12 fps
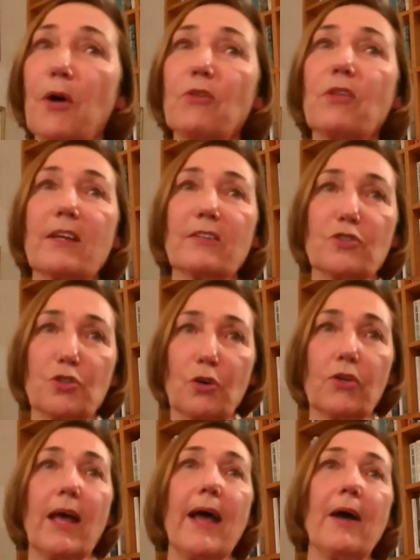both under
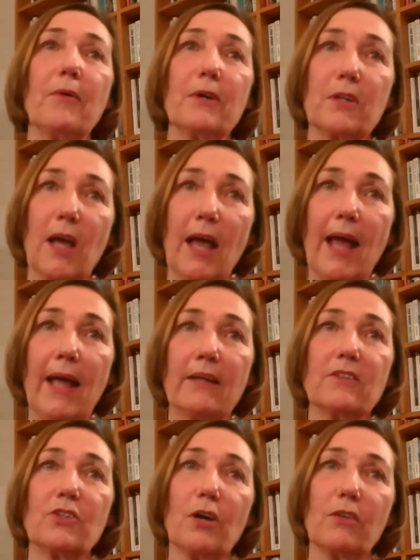John Howard
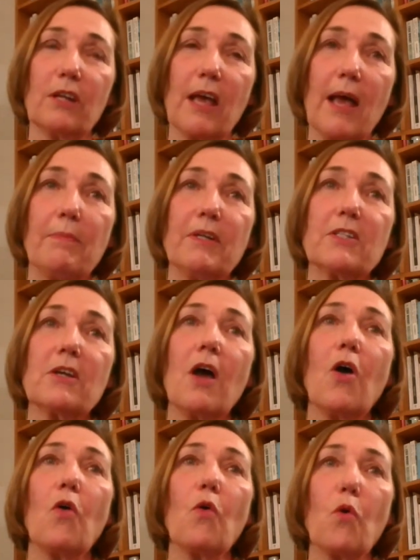and Tony Abbott,
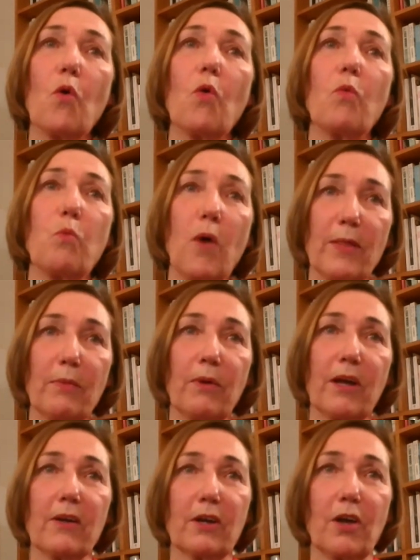or whether
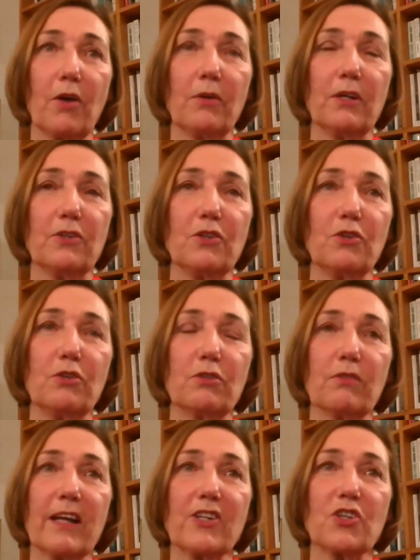we're going to go in a new
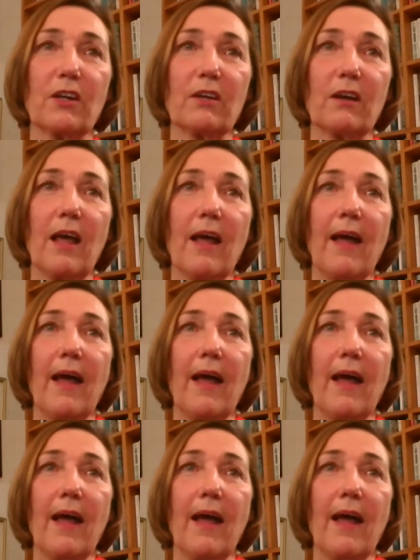direction.